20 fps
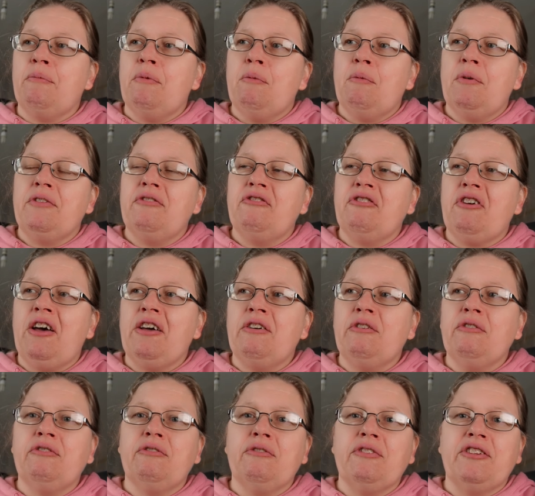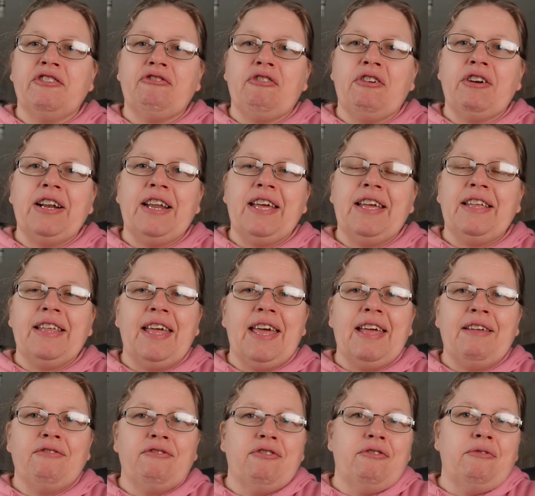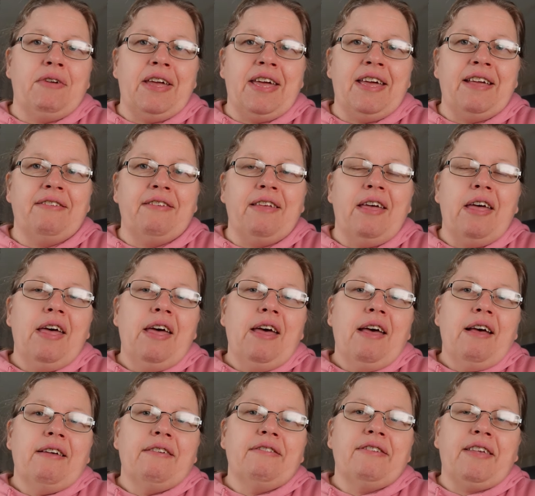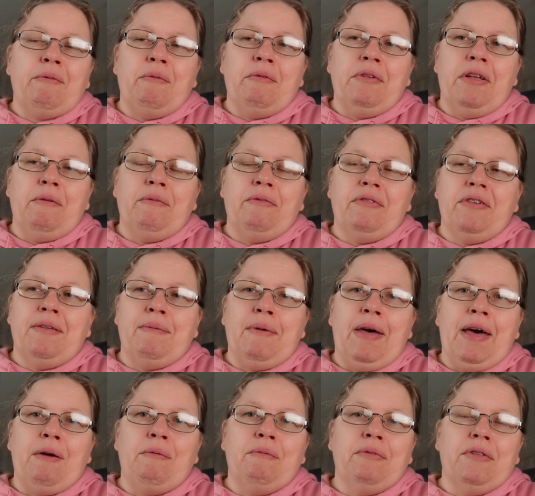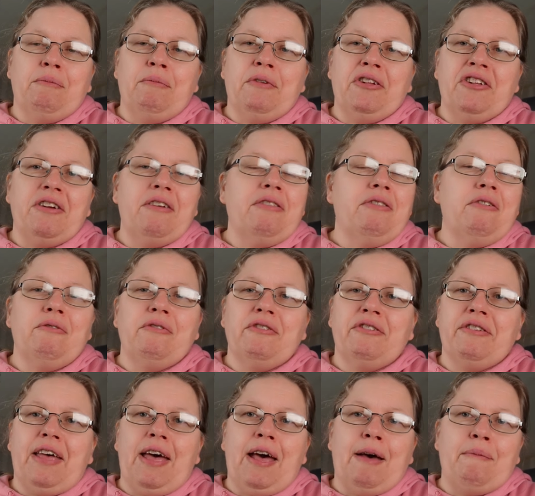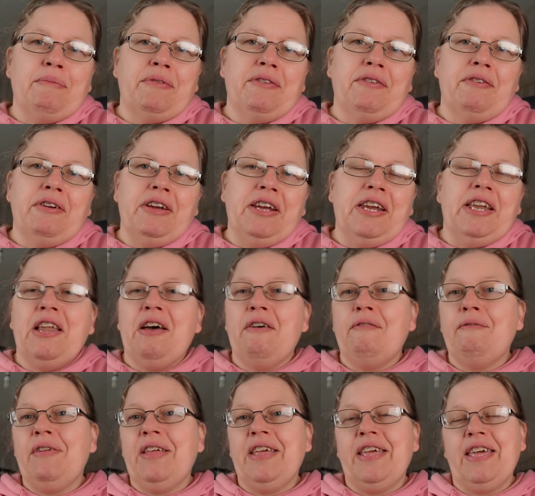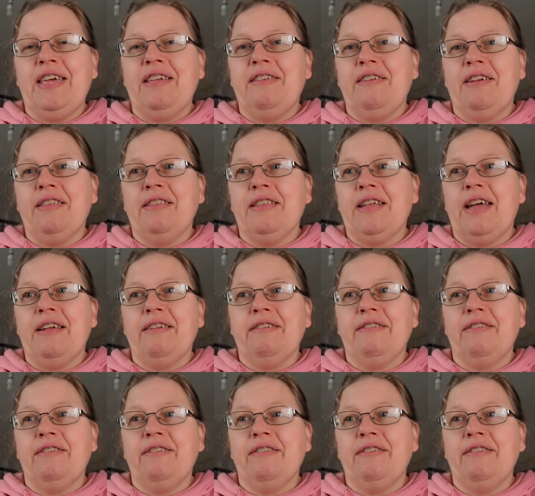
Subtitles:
one child was struggling to read, and someone up to them helped them, which I thought was absolutely lovely. He done that.